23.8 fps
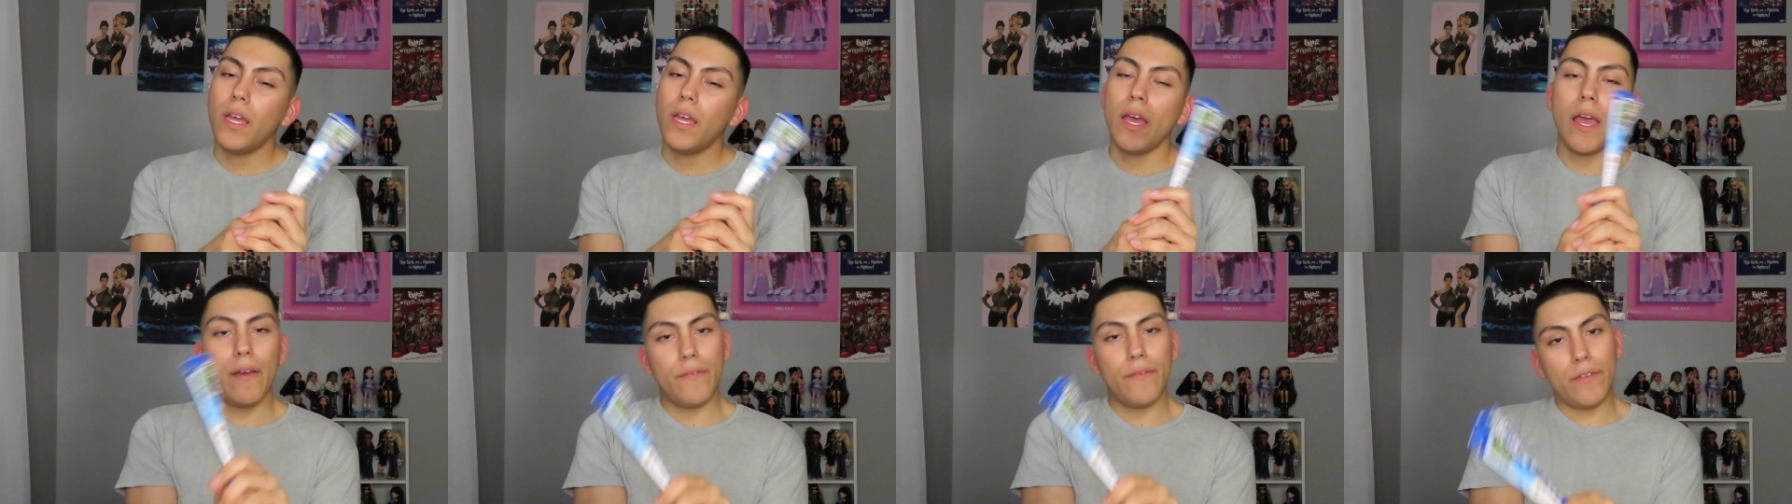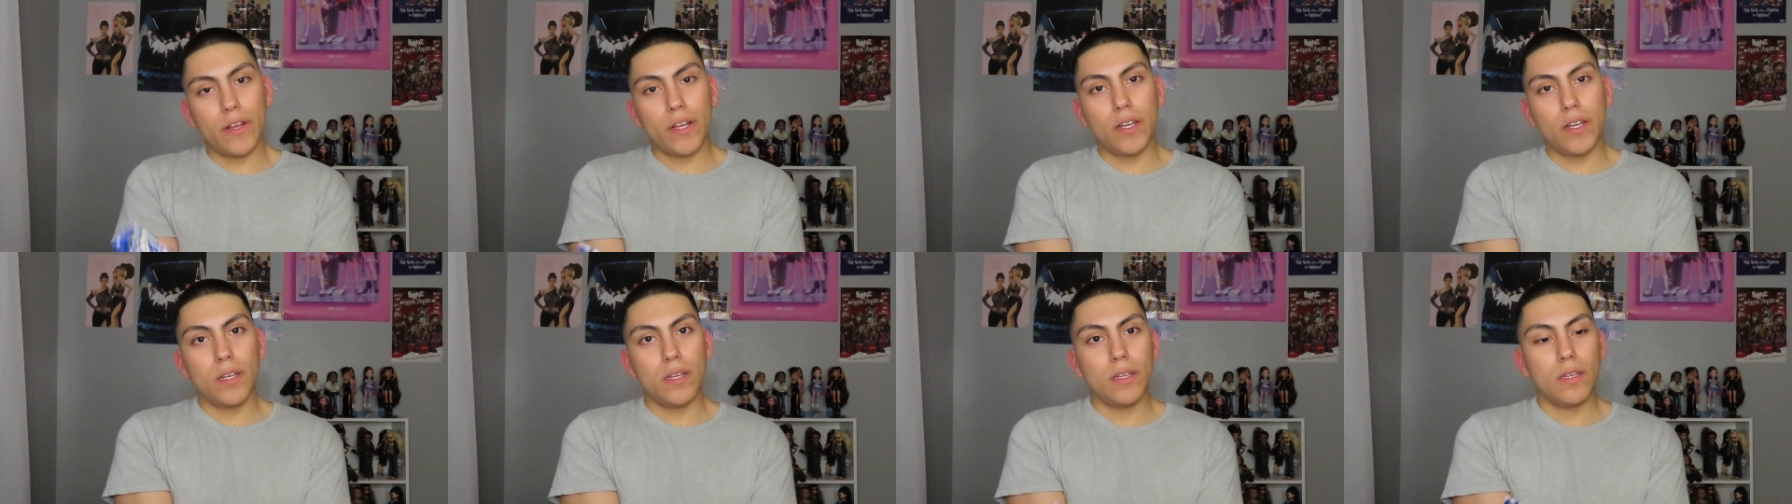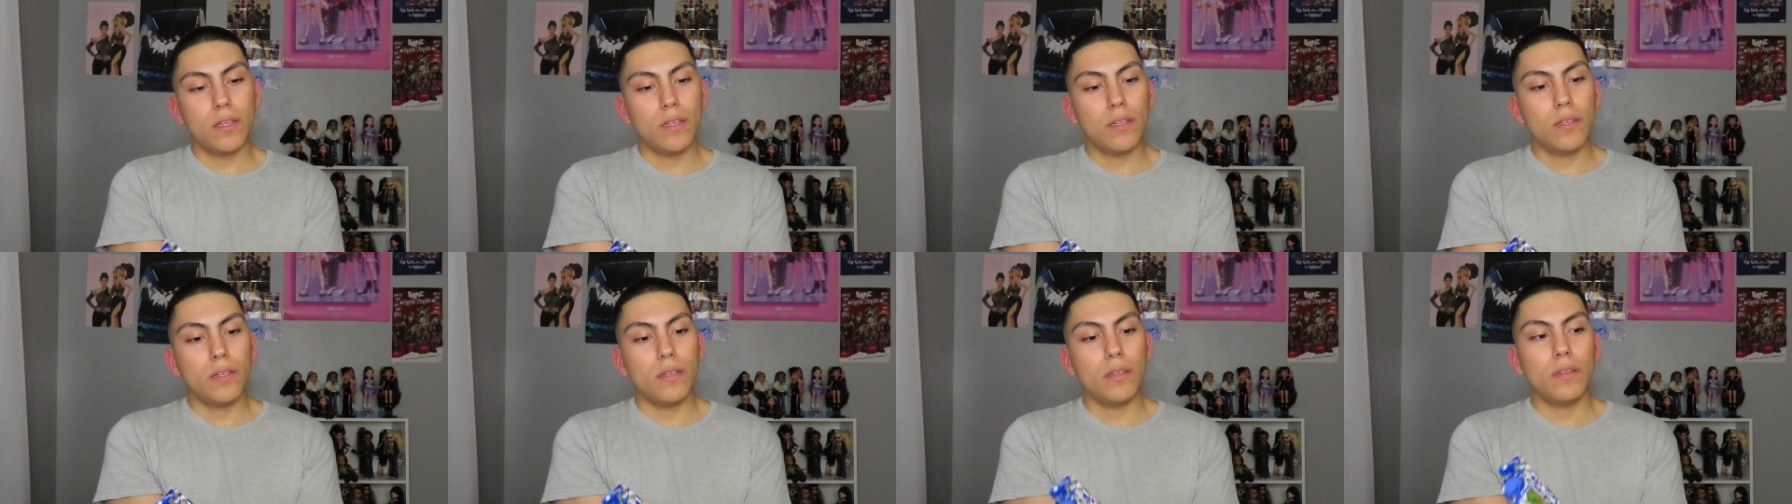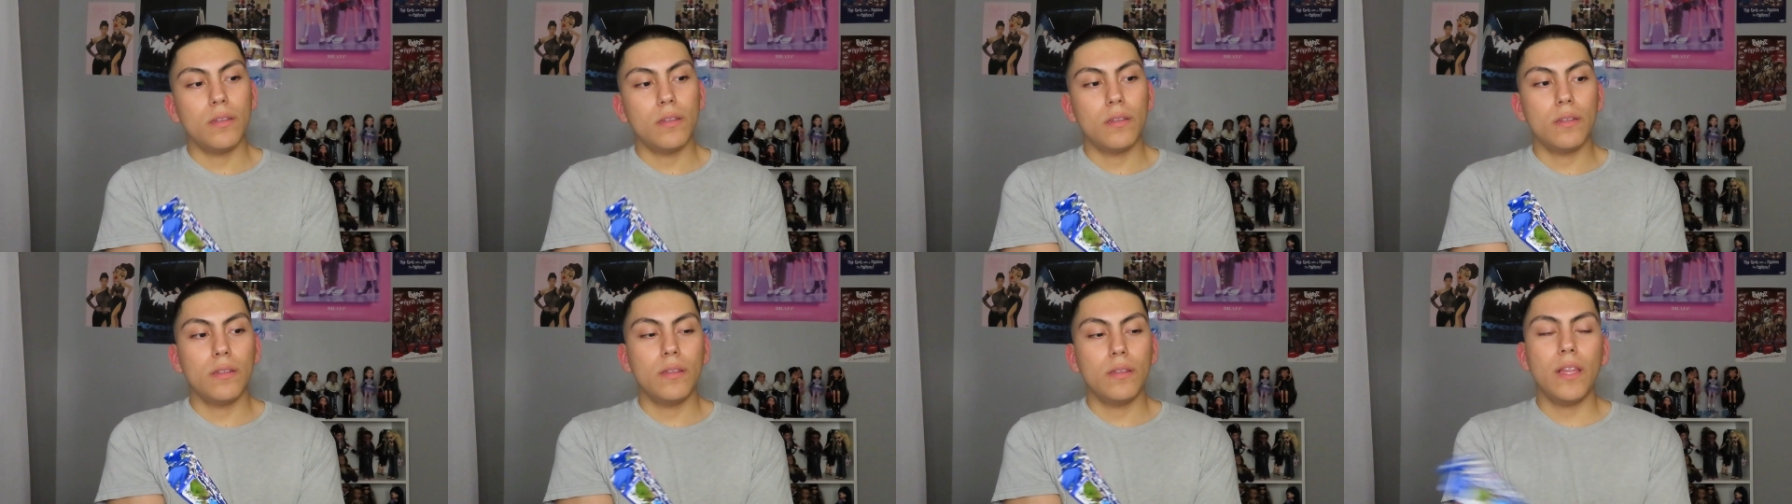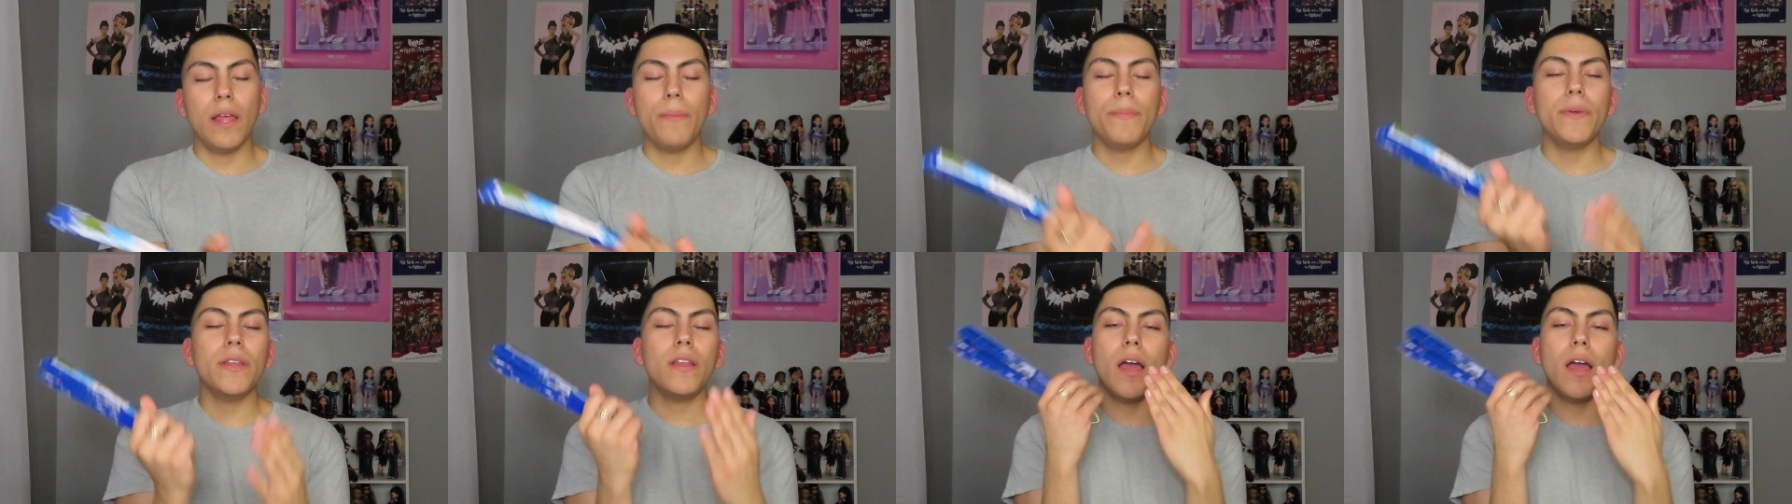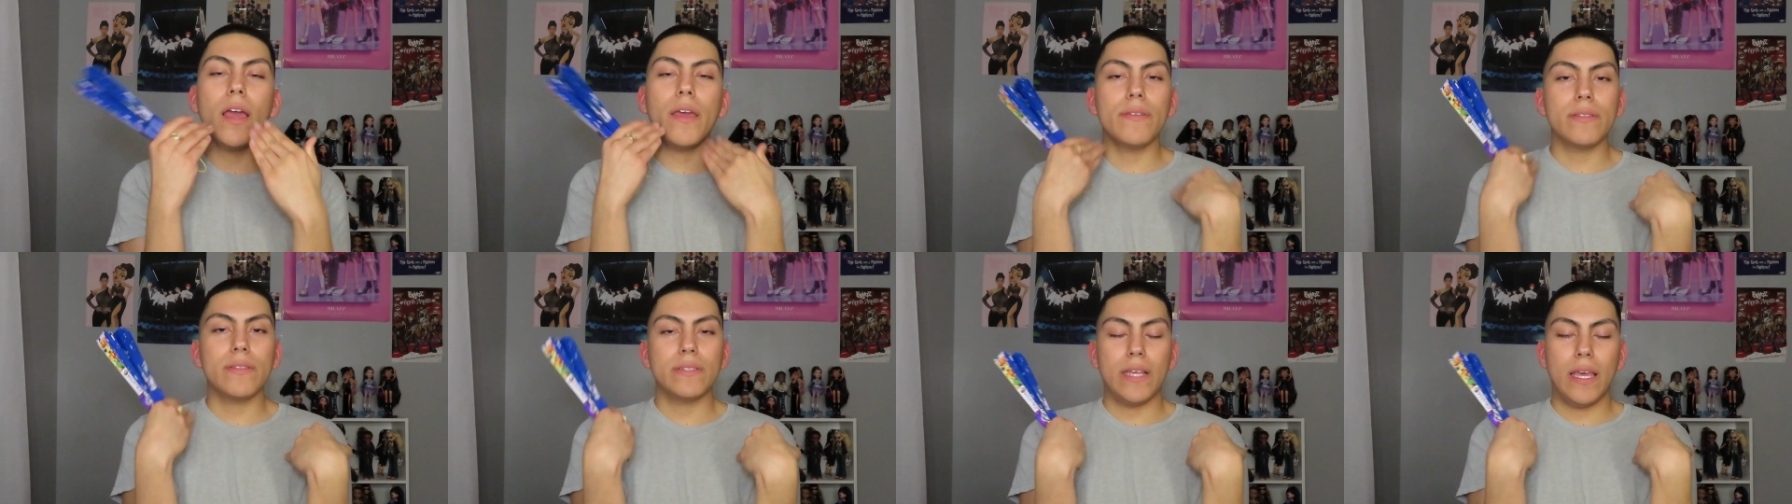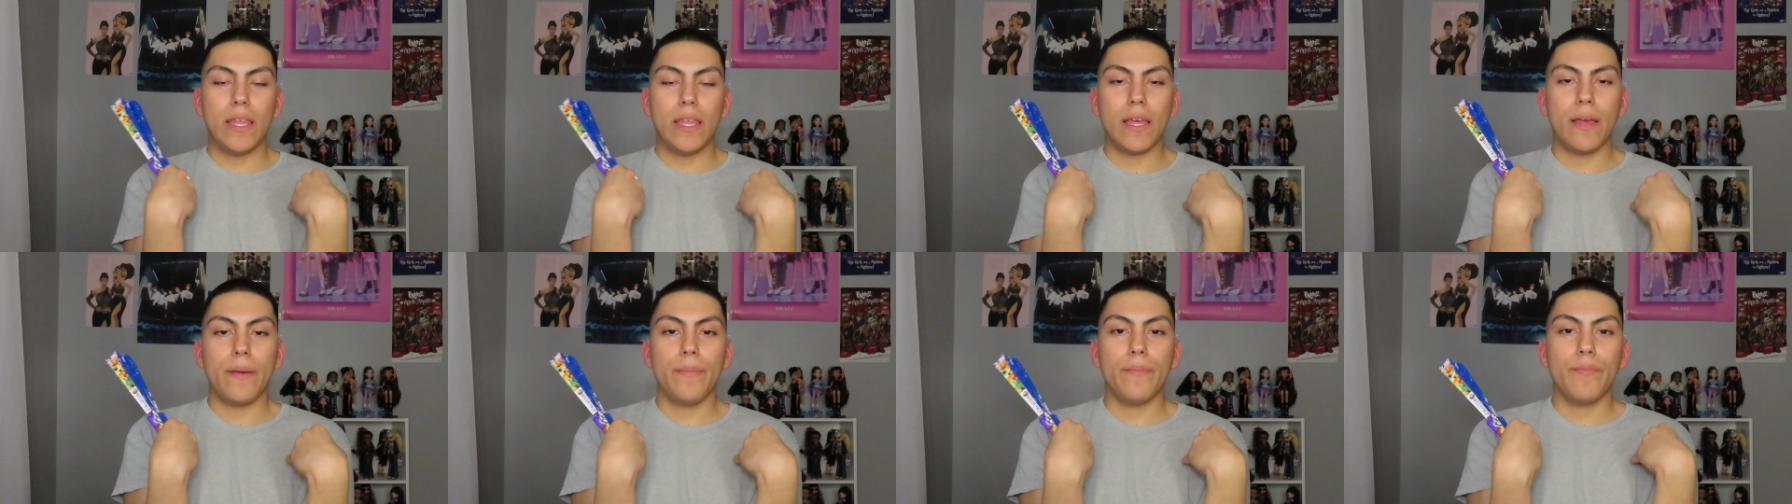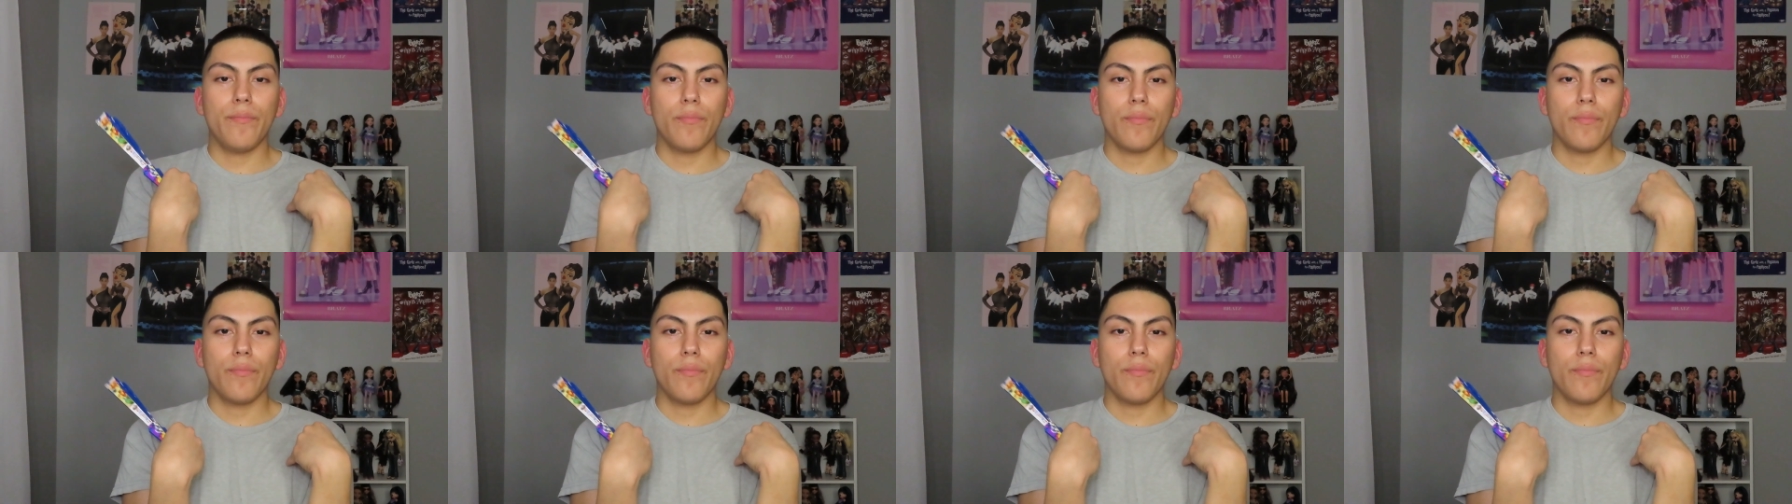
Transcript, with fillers: ever. Let me not even say that.